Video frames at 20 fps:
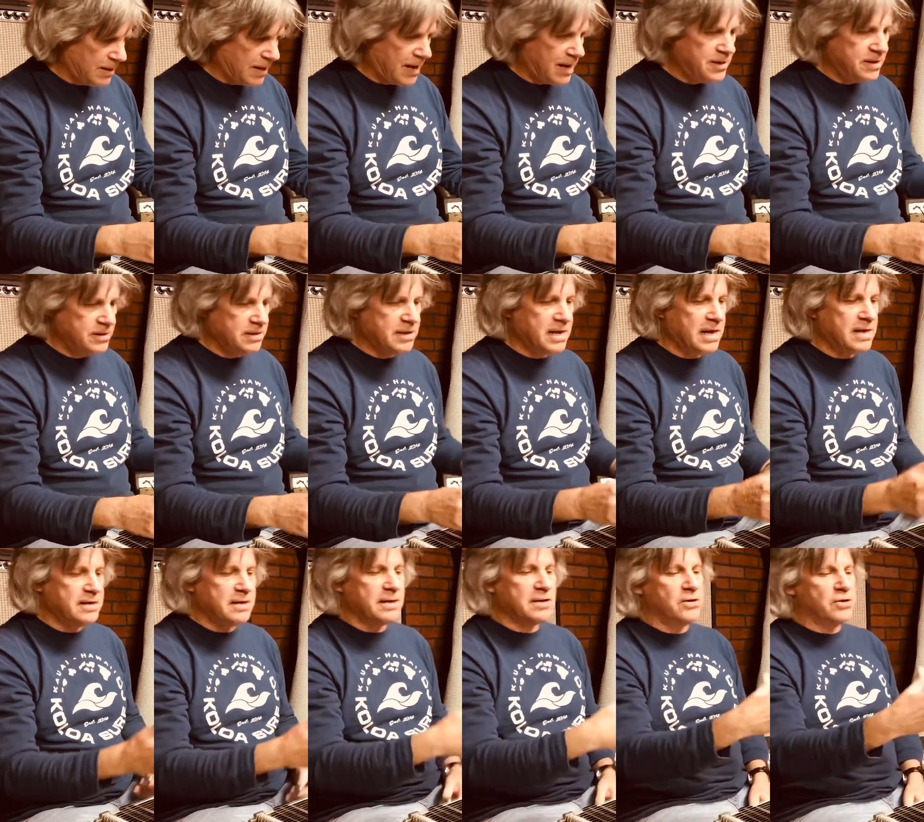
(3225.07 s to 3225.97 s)
and then
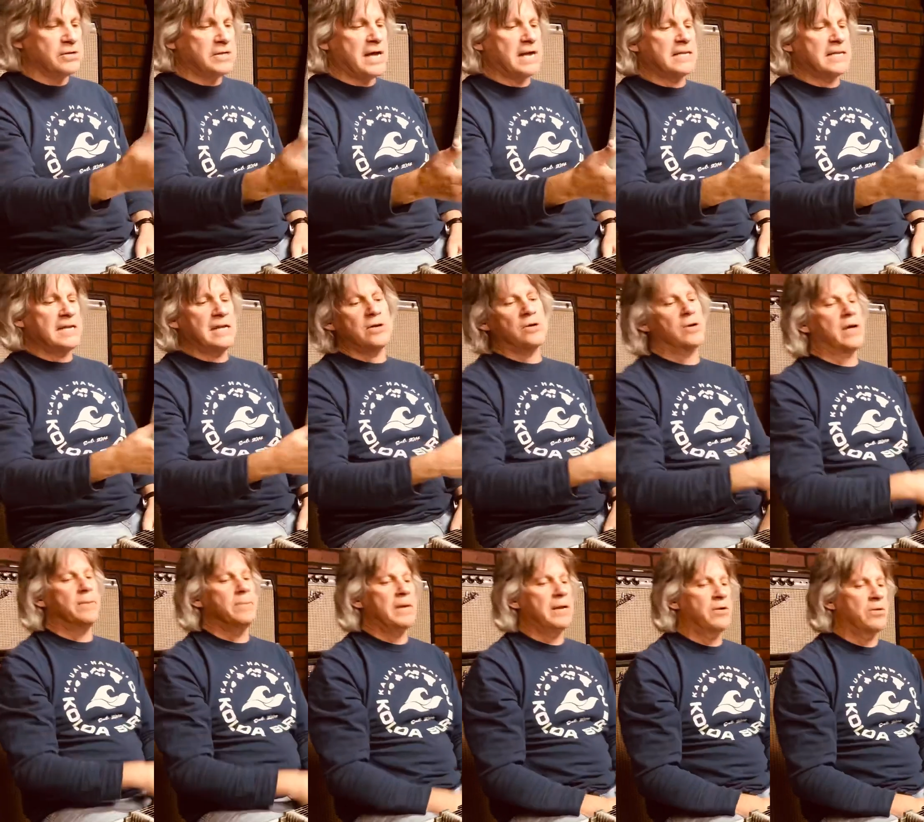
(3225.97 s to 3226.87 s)
your technique will
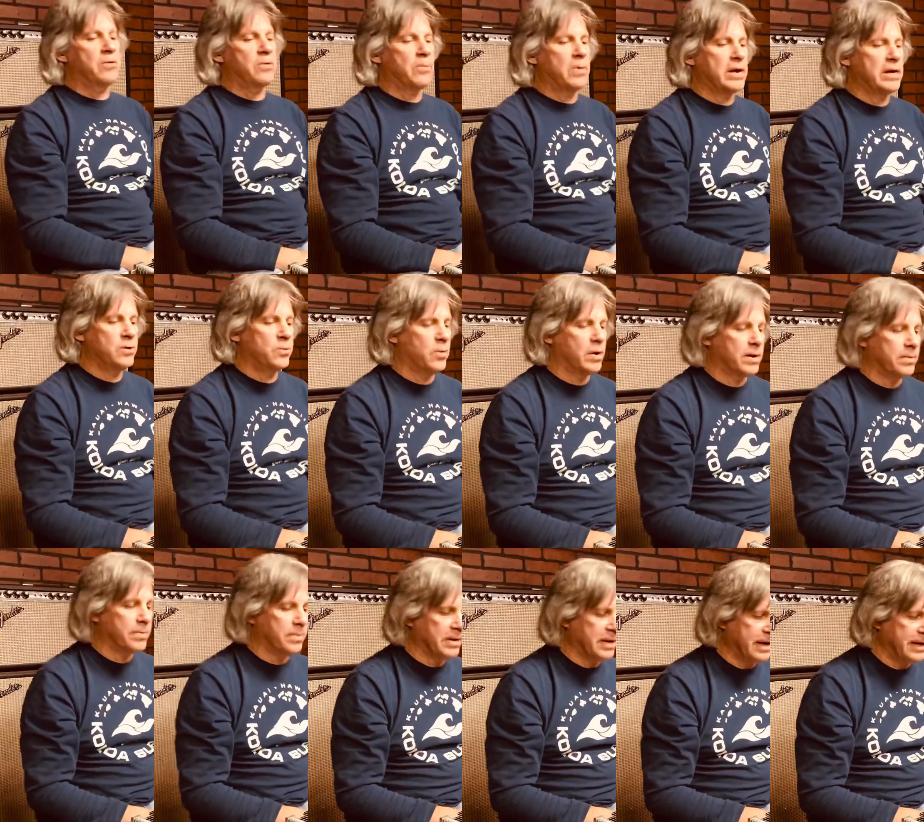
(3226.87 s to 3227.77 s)
come in on what you want
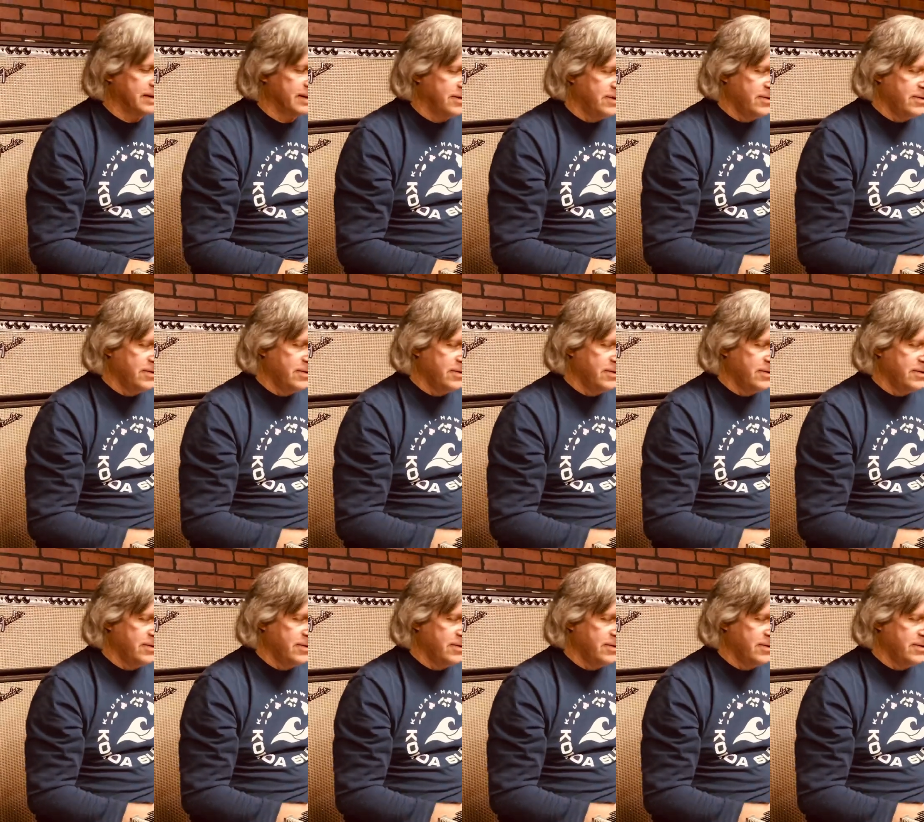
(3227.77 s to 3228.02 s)
to play.